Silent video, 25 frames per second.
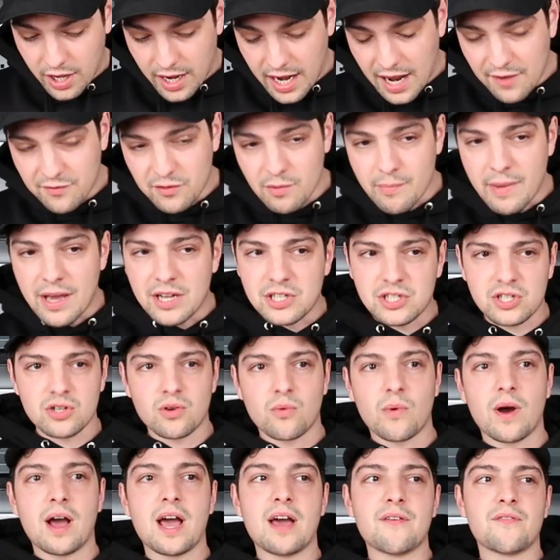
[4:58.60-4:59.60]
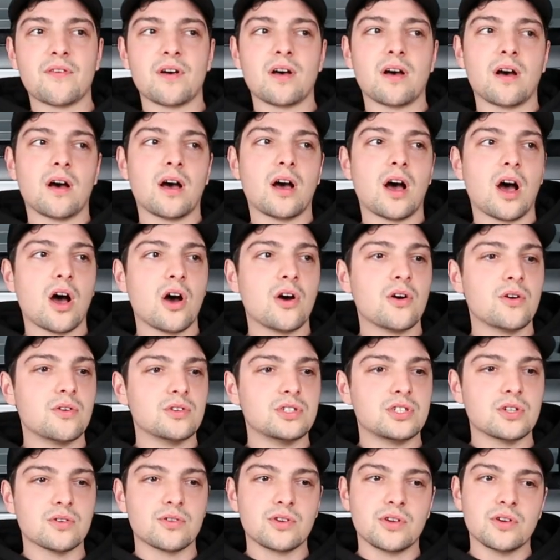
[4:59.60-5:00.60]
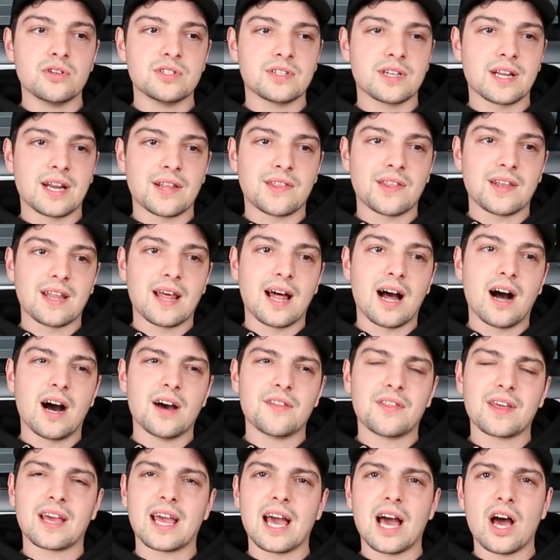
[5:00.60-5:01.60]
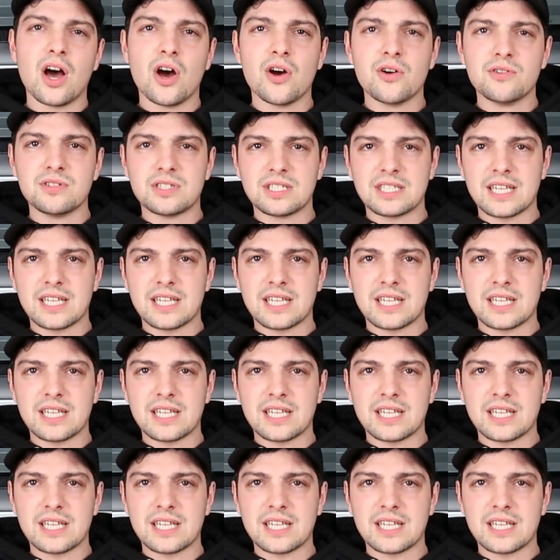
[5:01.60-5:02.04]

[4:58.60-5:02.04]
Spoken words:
going to have to make sure whatever hose you're using, anything like that, either get a hose